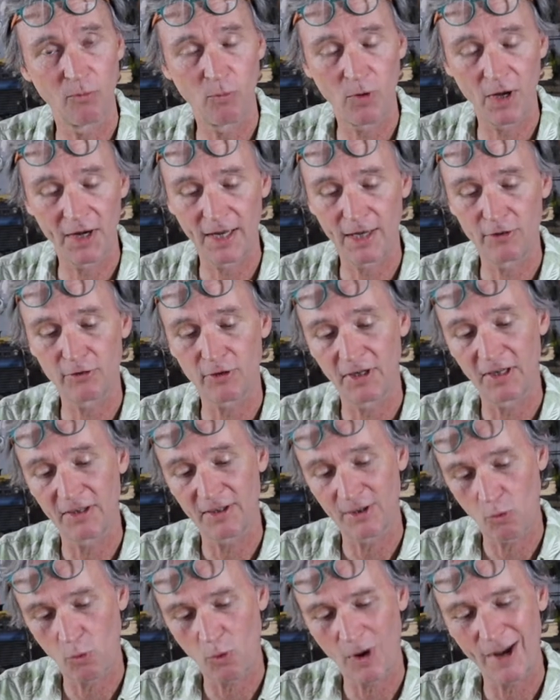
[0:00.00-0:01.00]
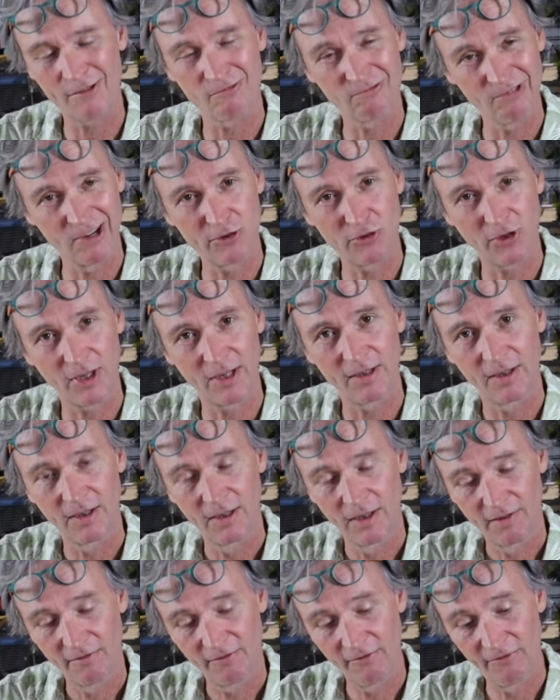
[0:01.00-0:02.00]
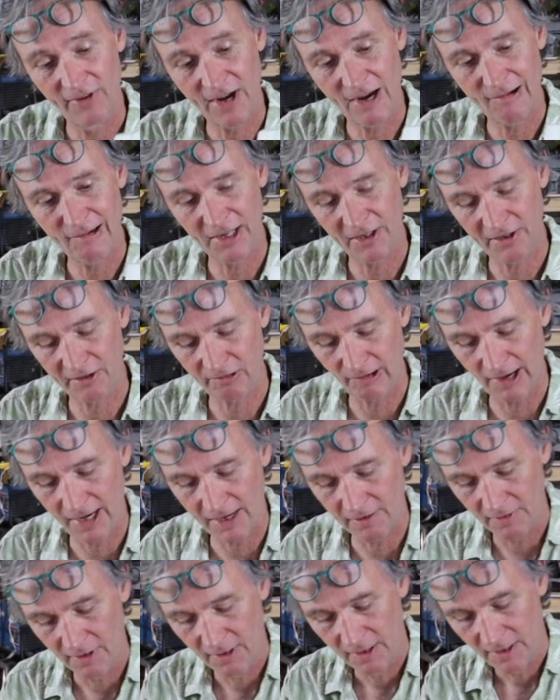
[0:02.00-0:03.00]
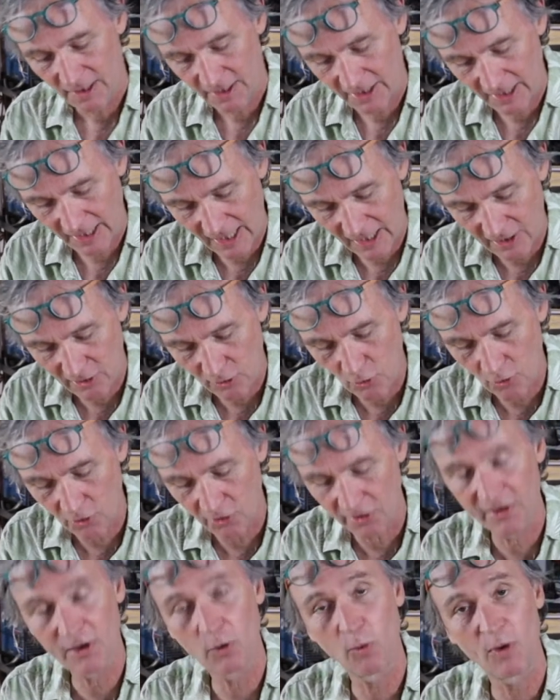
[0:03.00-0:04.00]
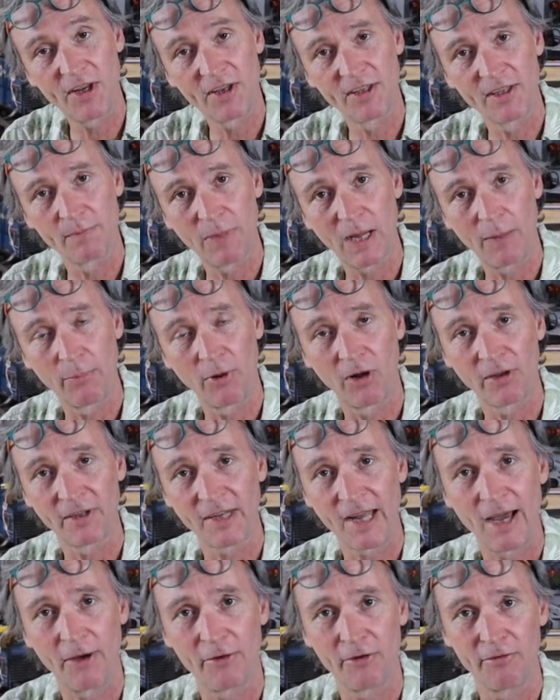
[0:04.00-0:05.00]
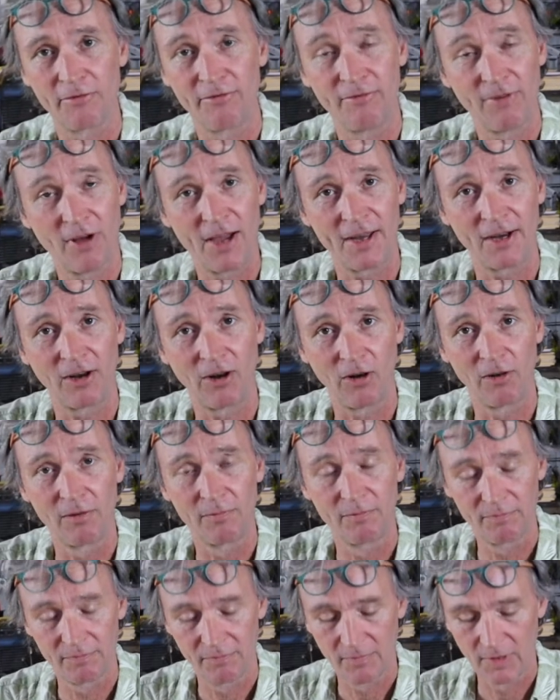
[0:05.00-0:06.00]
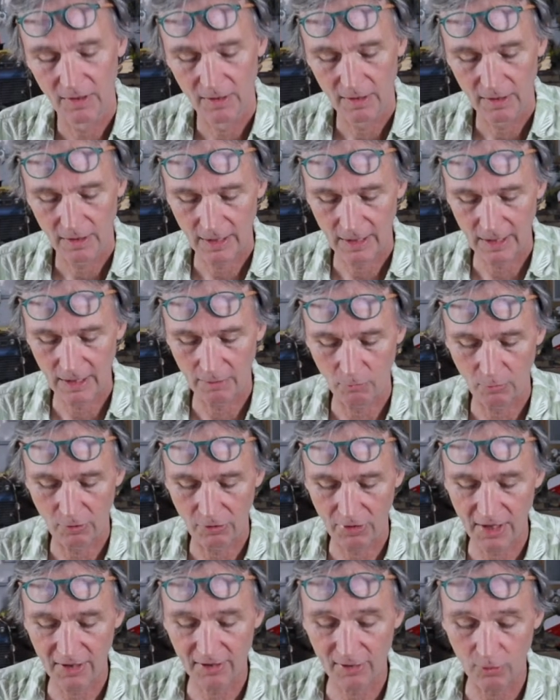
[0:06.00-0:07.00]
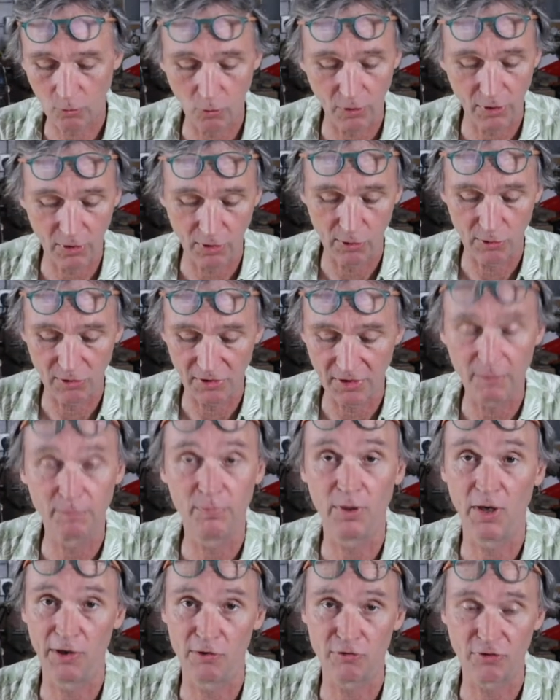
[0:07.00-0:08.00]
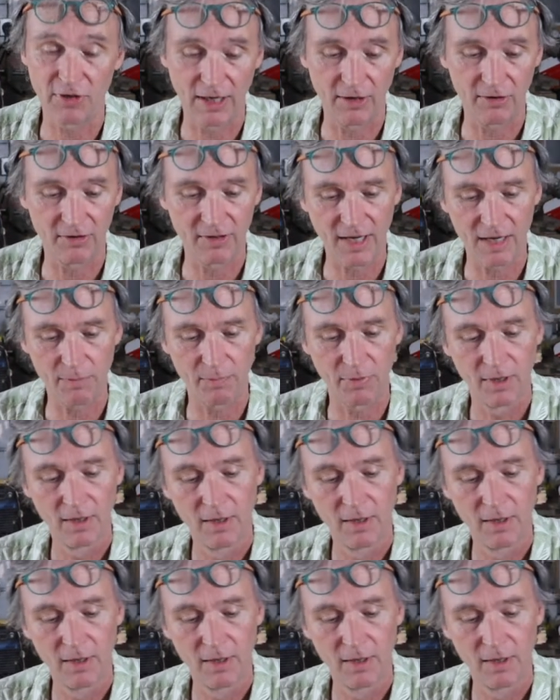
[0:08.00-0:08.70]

one edge and it's quite rigid, very straight, and again you can squeeze the bubbles out of vinyl with this, or you can use it to burnish down tape.